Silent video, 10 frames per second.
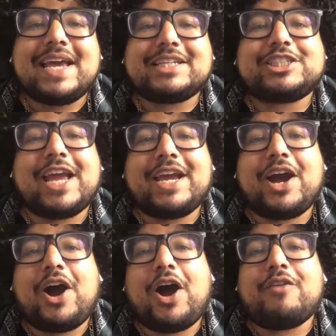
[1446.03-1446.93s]

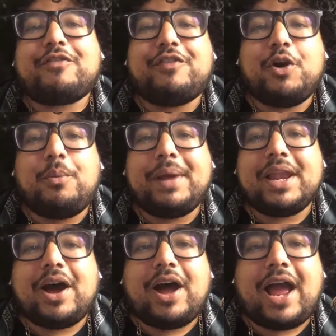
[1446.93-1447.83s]
Shaker, Phil
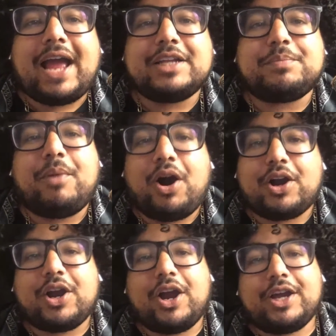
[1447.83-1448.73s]
Miller, and Mark
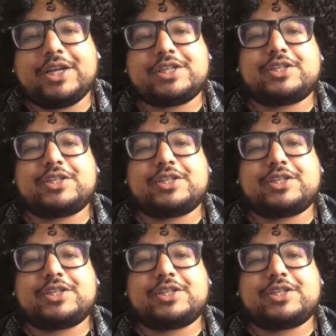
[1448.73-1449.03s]
Curtis.